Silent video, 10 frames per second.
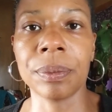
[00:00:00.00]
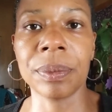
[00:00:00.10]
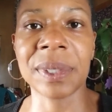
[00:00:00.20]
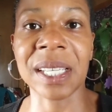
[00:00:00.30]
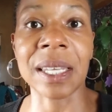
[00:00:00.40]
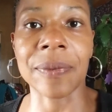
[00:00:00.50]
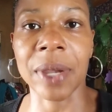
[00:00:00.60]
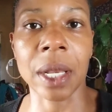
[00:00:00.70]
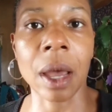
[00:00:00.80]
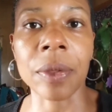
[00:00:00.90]

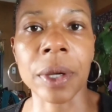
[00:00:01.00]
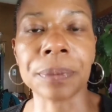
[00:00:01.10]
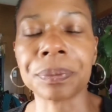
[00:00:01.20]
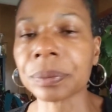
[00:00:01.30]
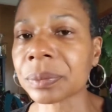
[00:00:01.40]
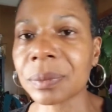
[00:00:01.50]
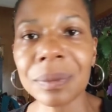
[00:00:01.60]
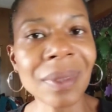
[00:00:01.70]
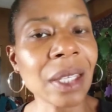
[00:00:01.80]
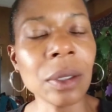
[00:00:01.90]
significant other.
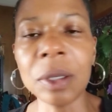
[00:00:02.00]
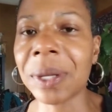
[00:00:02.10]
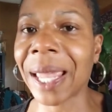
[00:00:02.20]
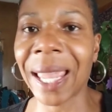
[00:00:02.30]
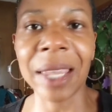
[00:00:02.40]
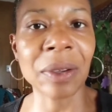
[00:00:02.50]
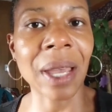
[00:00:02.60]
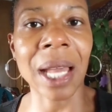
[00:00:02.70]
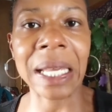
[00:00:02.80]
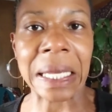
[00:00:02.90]
You
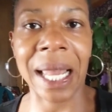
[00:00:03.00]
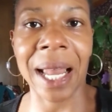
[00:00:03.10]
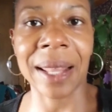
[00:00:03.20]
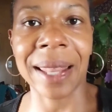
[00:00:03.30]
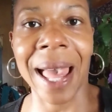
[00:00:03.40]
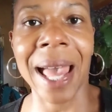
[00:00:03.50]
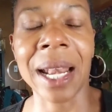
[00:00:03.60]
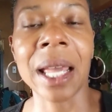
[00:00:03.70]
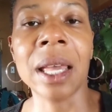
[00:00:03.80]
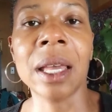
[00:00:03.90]
got to get out of that
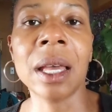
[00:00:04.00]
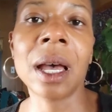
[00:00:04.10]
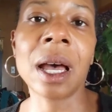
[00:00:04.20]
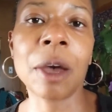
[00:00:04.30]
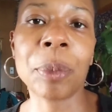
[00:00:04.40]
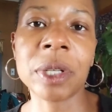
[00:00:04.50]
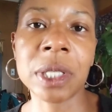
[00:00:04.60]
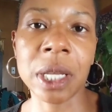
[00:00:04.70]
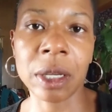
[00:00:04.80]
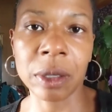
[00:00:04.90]

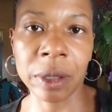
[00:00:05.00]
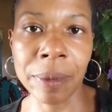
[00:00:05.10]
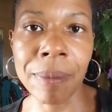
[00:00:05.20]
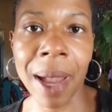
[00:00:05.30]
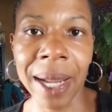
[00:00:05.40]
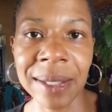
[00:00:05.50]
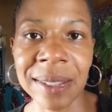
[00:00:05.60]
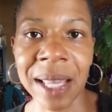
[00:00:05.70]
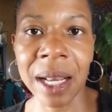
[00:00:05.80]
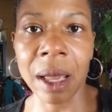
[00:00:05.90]
particular
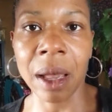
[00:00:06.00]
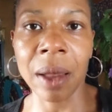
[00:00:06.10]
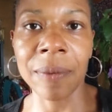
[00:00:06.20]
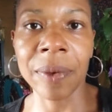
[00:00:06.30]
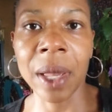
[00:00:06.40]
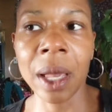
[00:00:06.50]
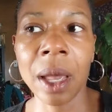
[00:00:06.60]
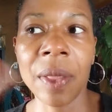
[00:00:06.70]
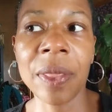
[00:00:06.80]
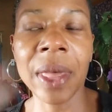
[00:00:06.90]
mindset of
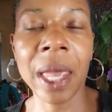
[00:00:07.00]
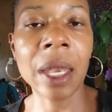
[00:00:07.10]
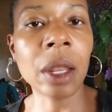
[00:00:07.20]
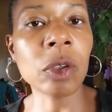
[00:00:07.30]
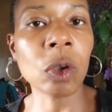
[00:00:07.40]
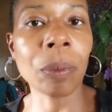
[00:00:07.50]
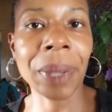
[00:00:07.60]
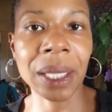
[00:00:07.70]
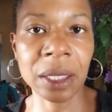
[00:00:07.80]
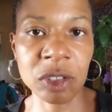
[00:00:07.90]
then you'll
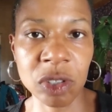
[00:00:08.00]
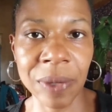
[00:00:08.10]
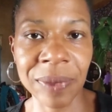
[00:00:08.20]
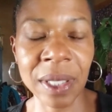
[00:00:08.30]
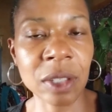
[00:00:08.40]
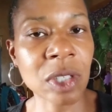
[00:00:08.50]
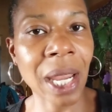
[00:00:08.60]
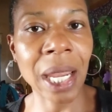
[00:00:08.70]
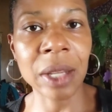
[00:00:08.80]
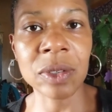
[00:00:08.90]
make the shift and the
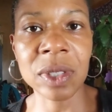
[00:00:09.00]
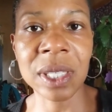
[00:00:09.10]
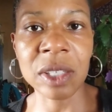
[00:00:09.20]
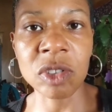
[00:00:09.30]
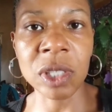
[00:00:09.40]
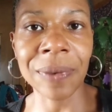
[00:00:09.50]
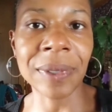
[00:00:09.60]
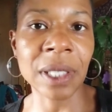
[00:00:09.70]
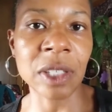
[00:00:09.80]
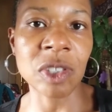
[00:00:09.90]
change. The shift
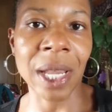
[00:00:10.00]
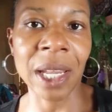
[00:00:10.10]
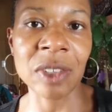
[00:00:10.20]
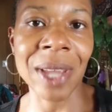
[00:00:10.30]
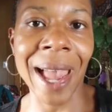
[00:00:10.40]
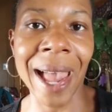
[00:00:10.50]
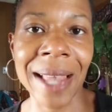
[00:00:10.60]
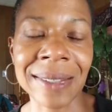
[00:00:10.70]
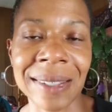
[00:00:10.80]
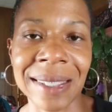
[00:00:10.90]
and the change
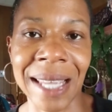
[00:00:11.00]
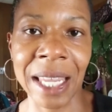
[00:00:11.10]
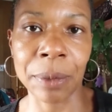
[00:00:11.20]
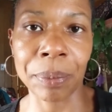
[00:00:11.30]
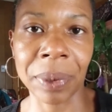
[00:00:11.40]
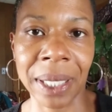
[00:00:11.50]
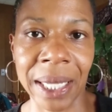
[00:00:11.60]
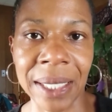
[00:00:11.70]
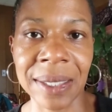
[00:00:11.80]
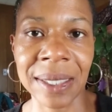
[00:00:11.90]
has to take
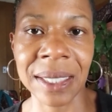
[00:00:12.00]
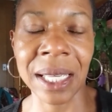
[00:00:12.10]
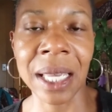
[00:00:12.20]
place